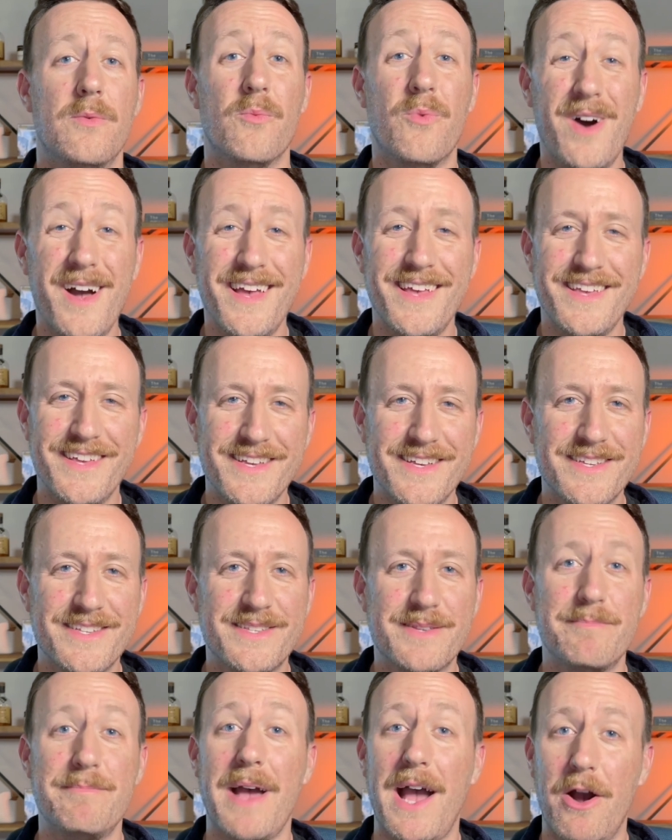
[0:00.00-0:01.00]
What
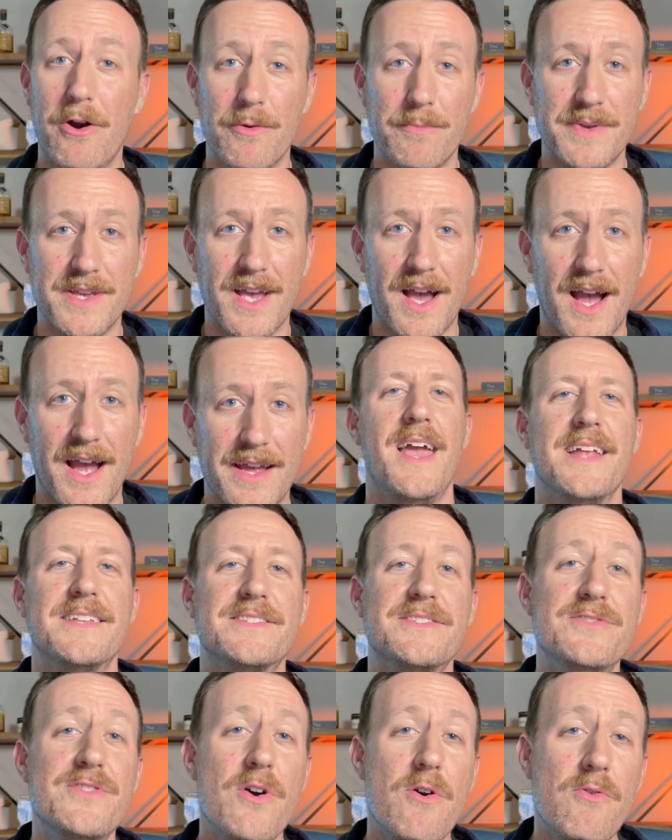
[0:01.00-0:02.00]
is Power BI?
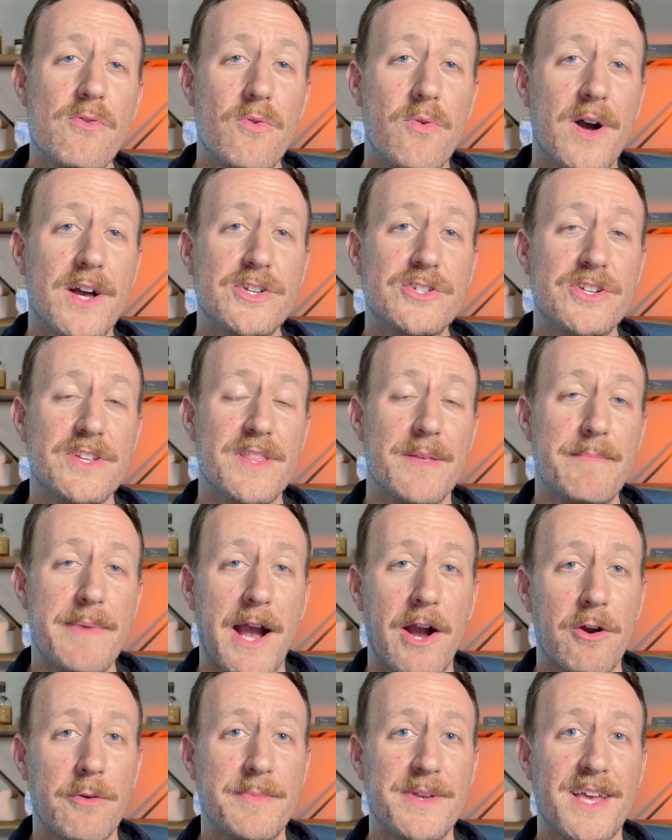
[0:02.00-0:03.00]
It's no question that
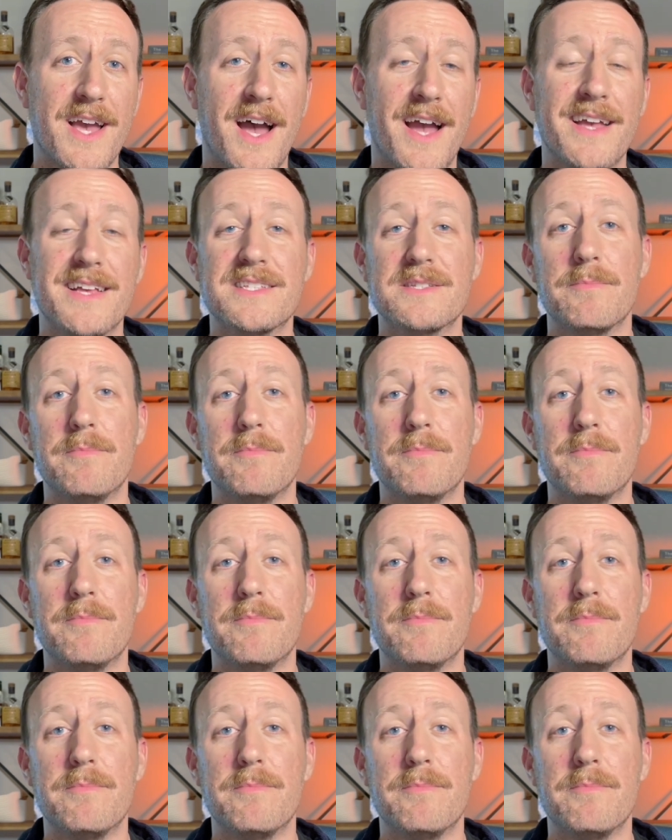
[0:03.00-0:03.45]
Power BI is a